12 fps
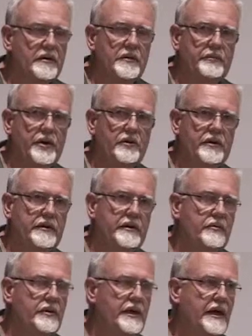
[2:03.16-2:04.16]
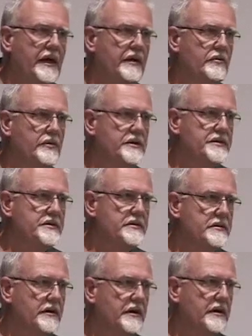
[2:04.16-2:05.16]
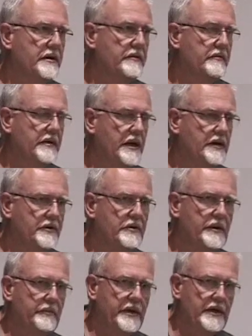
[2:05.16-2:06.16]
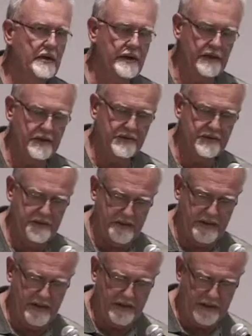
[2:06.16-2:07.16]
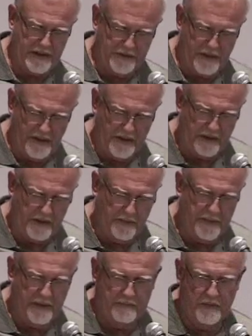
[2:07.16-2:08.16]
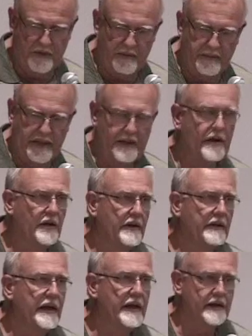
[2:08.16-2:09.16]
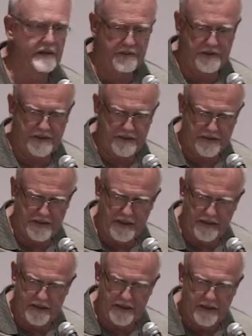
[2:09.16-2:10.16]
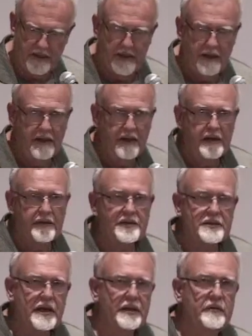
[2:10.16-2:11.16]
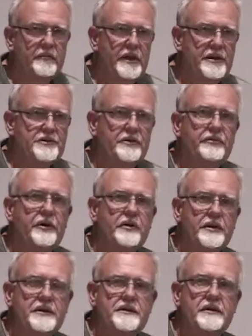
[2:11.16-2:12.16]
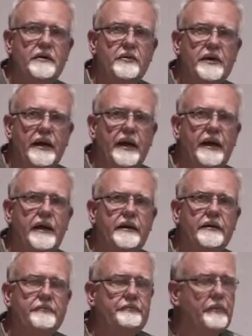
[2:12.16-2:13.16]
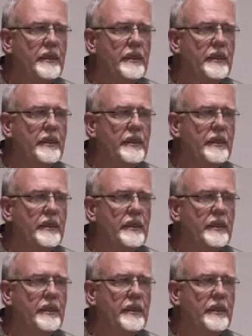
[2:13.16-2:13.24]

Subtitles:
component that we had was concrete barriers, and I'll talk a little bit more about all of that in just a second. The second major focus that we had